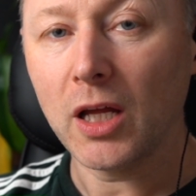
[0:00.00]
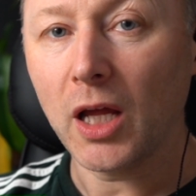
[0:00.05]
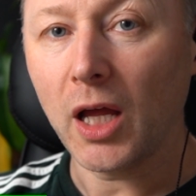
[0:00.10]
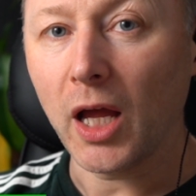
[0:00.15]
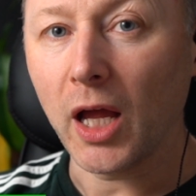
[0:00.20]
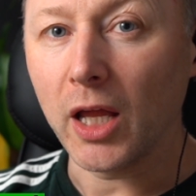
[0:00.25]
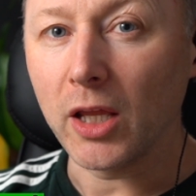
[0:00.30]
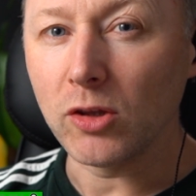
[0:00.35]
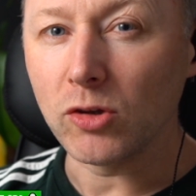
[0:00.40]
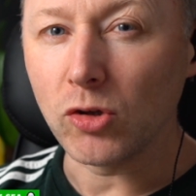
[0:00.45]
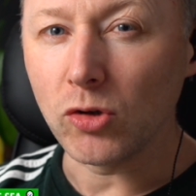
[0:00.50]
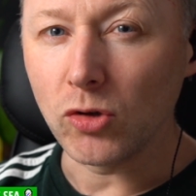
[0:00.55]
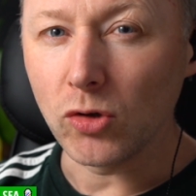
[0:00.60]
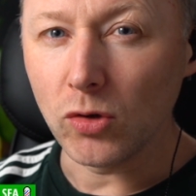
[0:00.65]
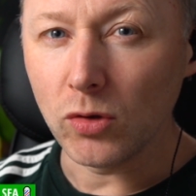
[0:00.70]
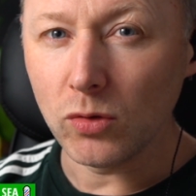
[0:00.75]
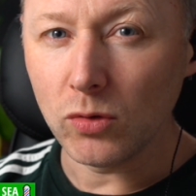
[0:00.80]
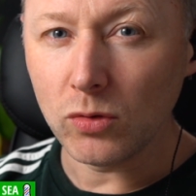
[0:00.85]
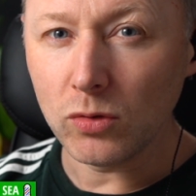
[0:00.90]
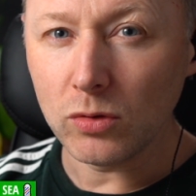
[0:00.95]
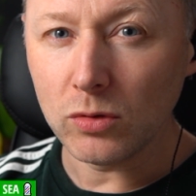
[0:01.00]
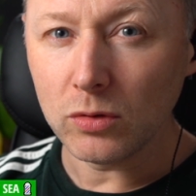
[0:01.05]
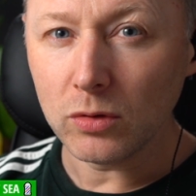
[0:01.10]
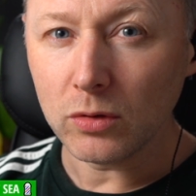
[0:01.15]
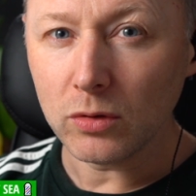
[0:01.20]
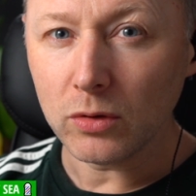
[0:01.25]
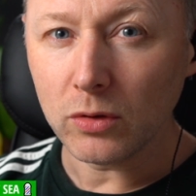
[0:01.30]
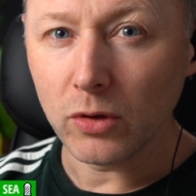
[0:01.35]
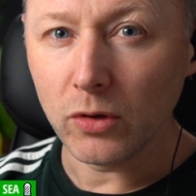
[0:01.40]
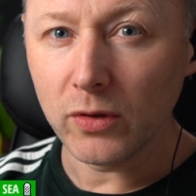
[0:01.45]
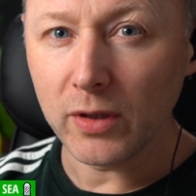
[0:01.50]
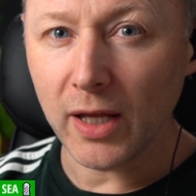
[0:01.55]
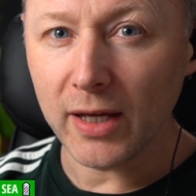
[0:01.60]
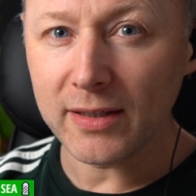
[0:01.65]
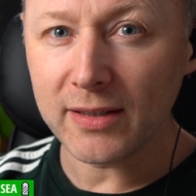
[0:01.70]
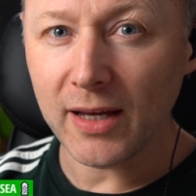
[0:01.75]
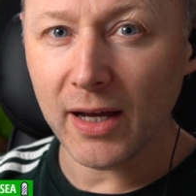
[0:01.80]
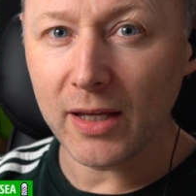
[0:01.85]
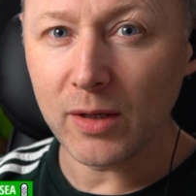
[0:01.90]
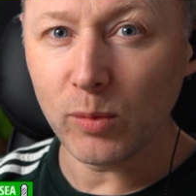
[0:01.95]
And do you know who that
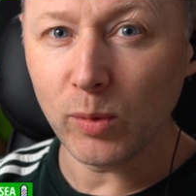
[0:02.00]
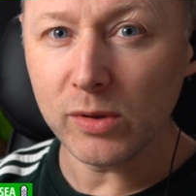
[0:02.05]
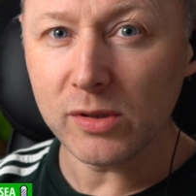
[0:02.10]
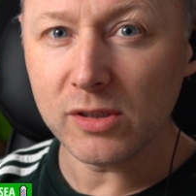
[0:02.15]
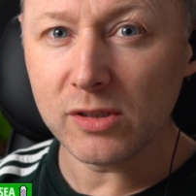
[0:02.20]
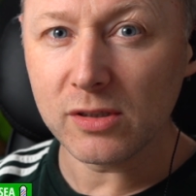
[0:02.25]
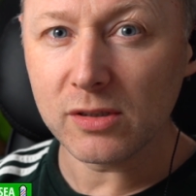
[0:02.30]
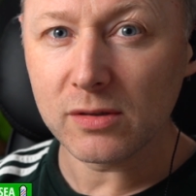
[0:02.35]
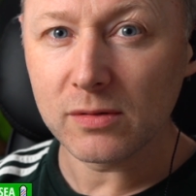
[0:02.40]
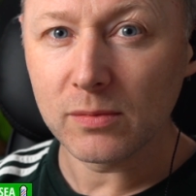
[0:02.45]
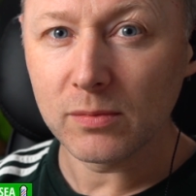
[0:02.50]
guy was?